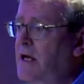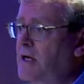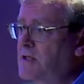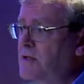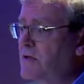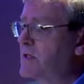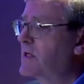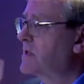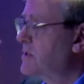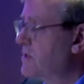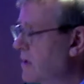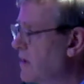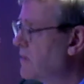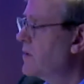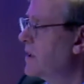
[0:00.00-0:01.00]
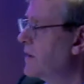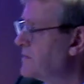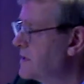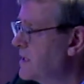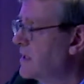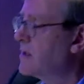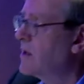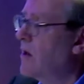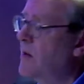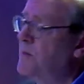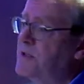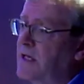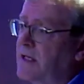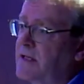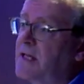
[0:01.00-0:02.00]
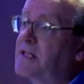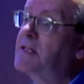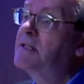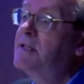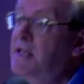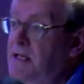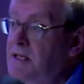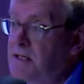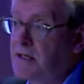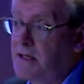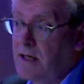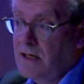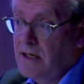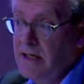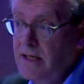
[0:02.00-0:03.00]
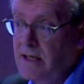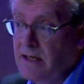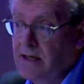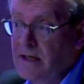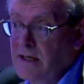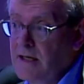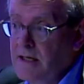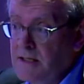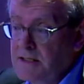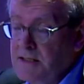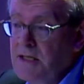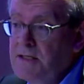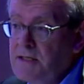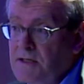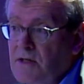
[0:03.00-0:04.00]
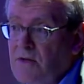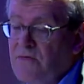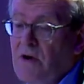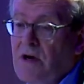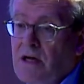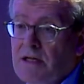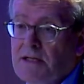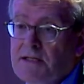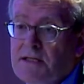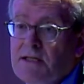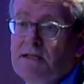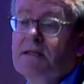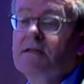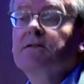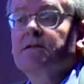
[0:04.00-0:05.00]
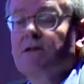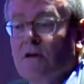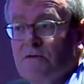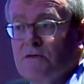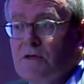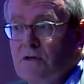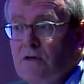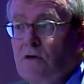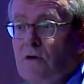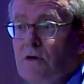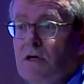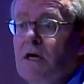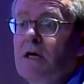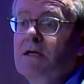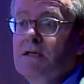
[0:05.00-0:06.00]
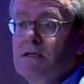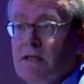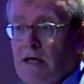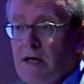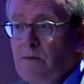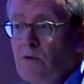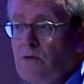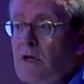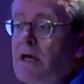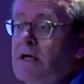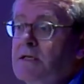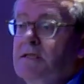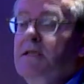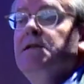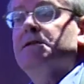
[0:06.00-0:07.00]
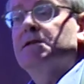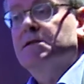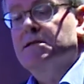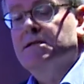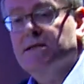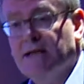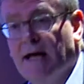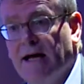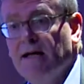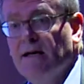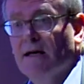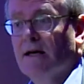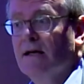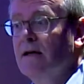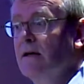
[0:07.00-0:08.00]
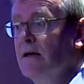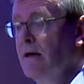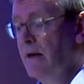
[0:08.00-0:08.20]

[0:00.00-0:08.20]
So there's a certain way of seeing the object that sees it clear, sees it defined, sees it self-secure, stable, sees it standing.